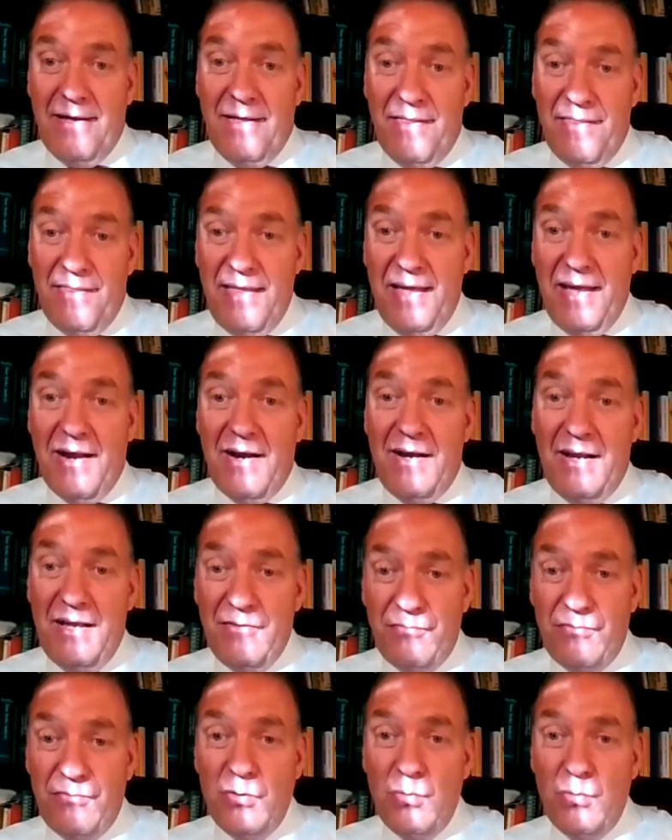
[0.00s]
there,
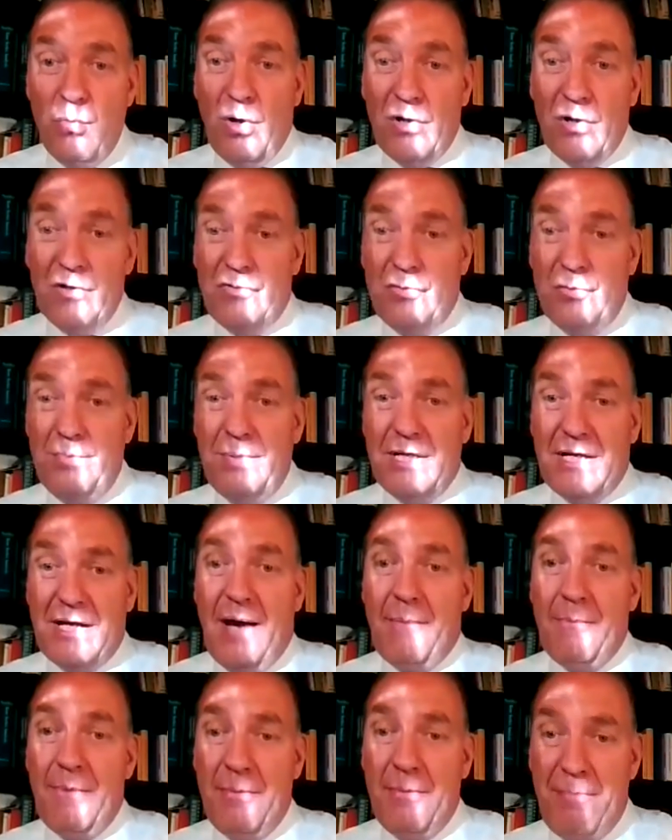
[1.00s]
if you want to
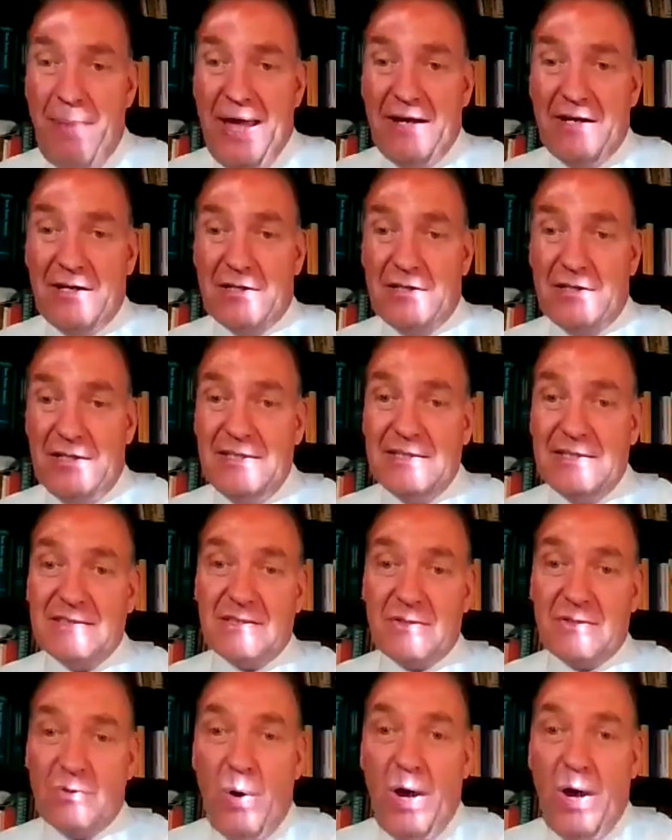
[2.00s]
become a banker,
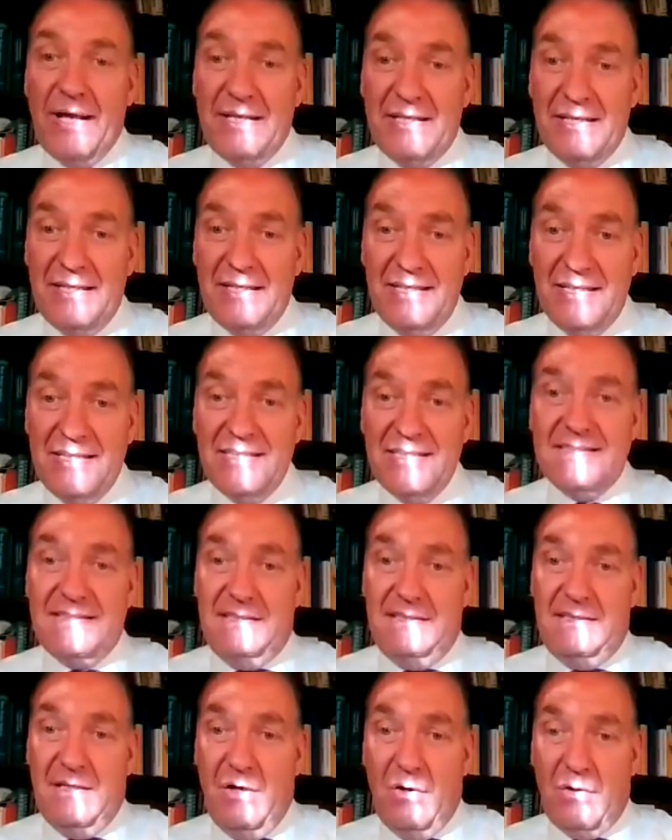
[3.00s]
it's quite
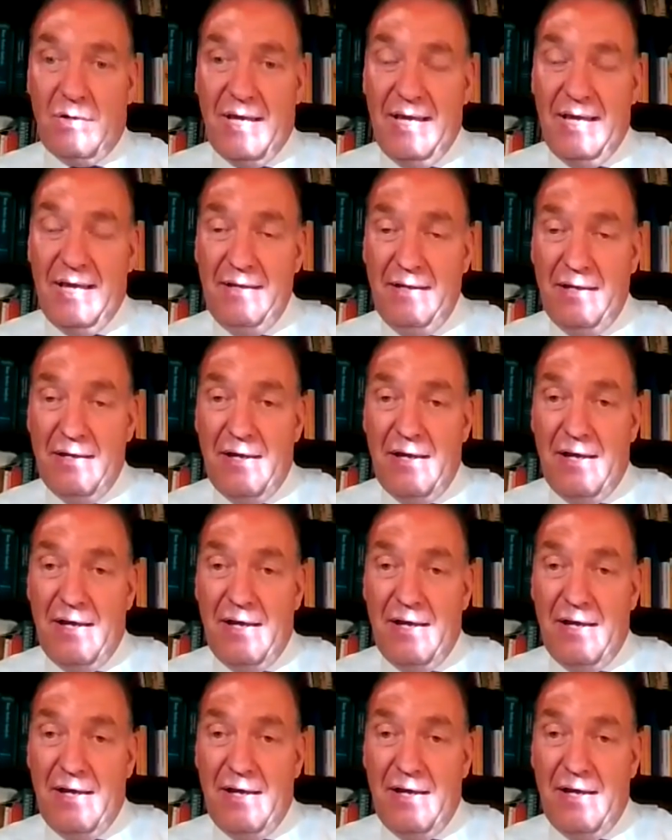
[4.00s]
easy, okay?